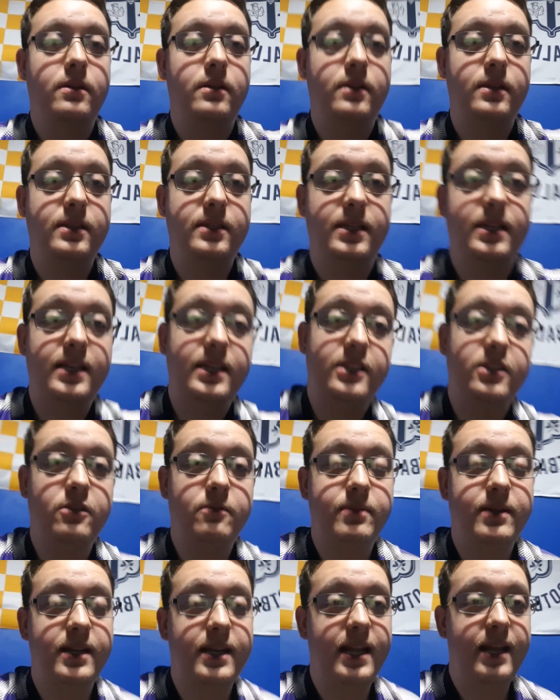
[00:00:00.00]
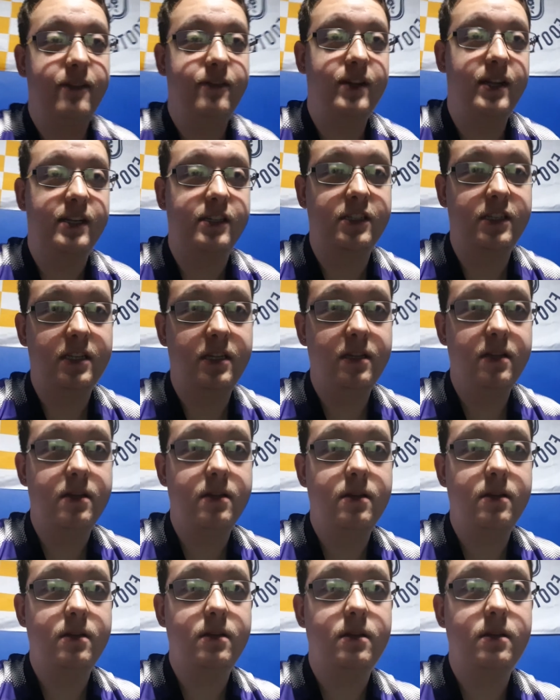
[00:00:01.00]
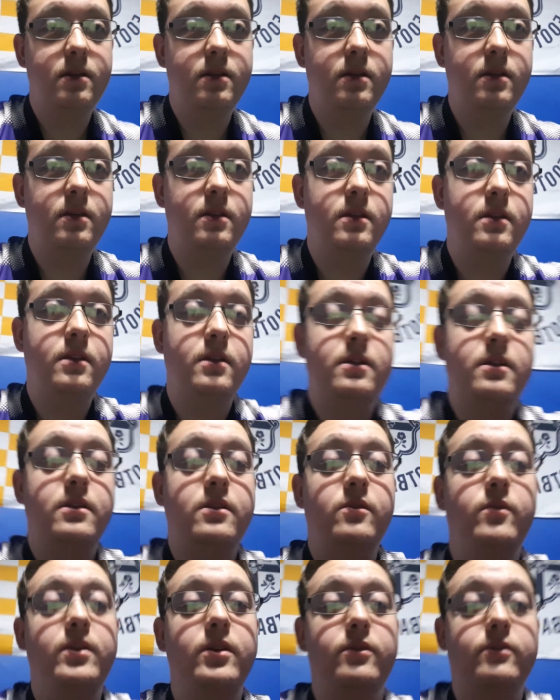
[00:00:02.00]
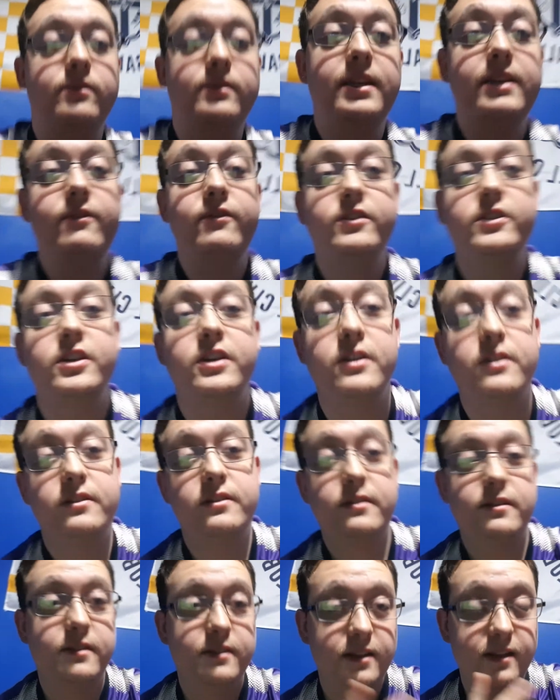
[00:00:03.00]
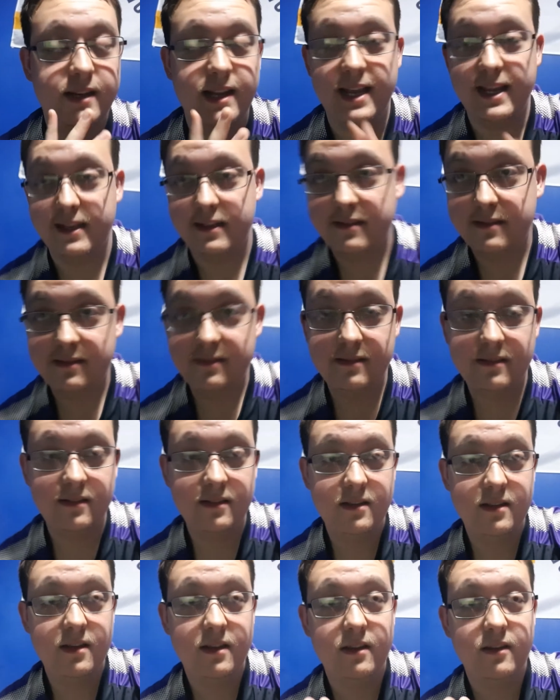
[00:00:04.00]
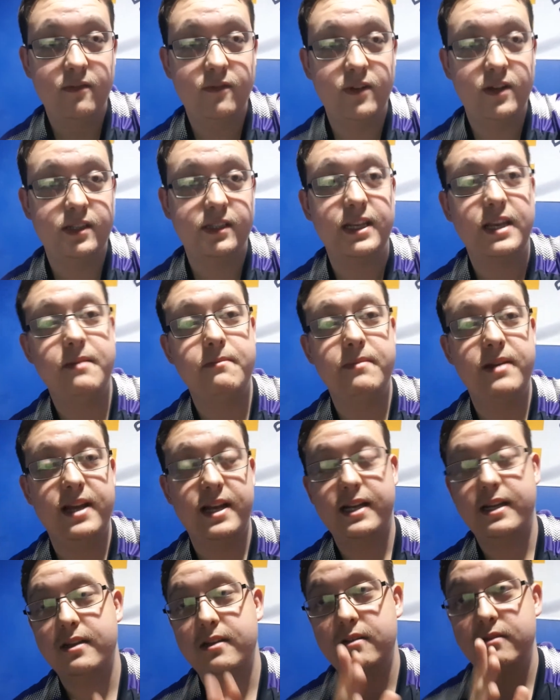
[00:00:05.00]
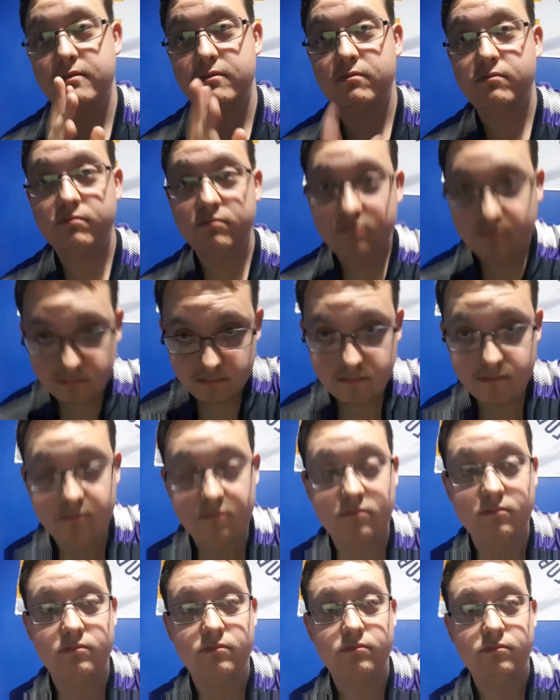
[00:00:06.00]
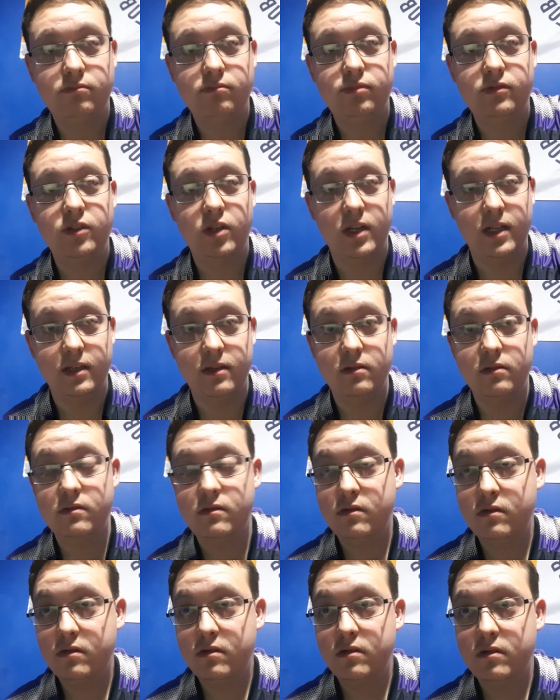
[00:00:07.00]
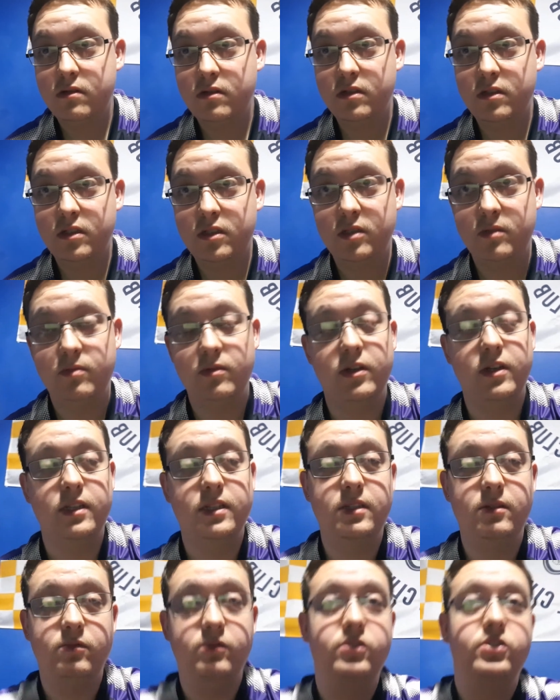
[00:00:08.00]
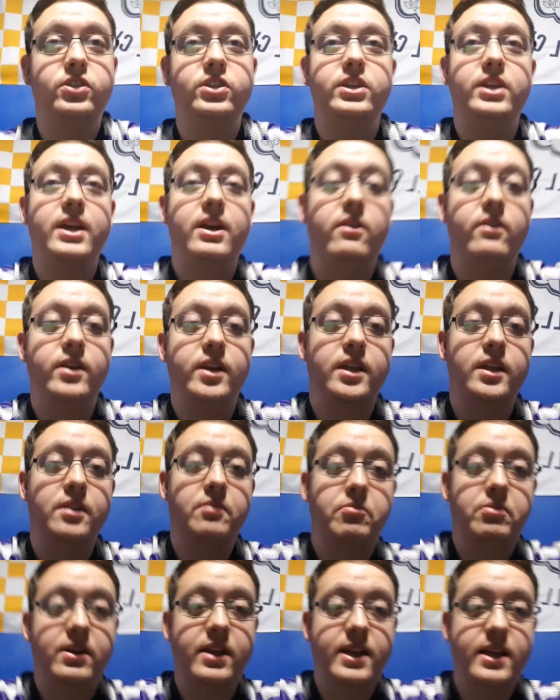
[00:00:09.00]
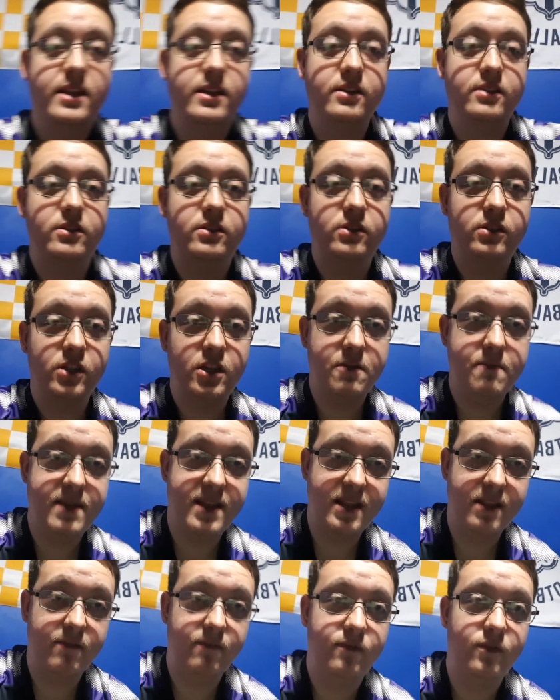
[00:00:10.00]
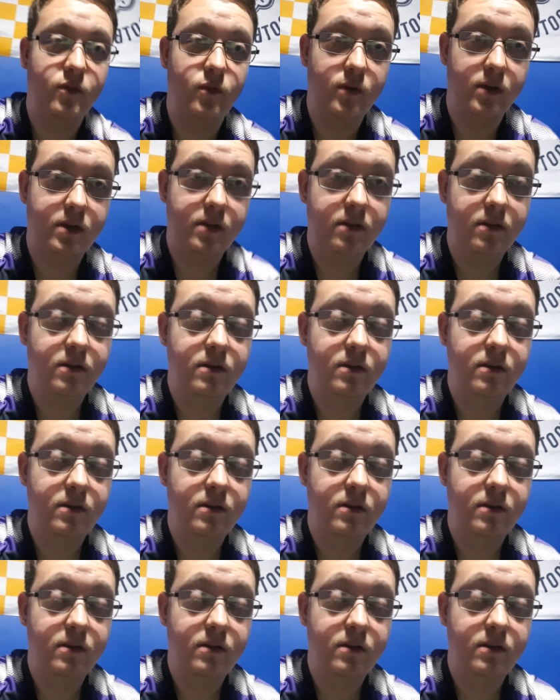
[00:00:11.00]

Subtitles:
There's a little bit left, actually. Well, Nathan Jones. Okay, first game back. Solid. Well, he was shouting at the players, committing them forward.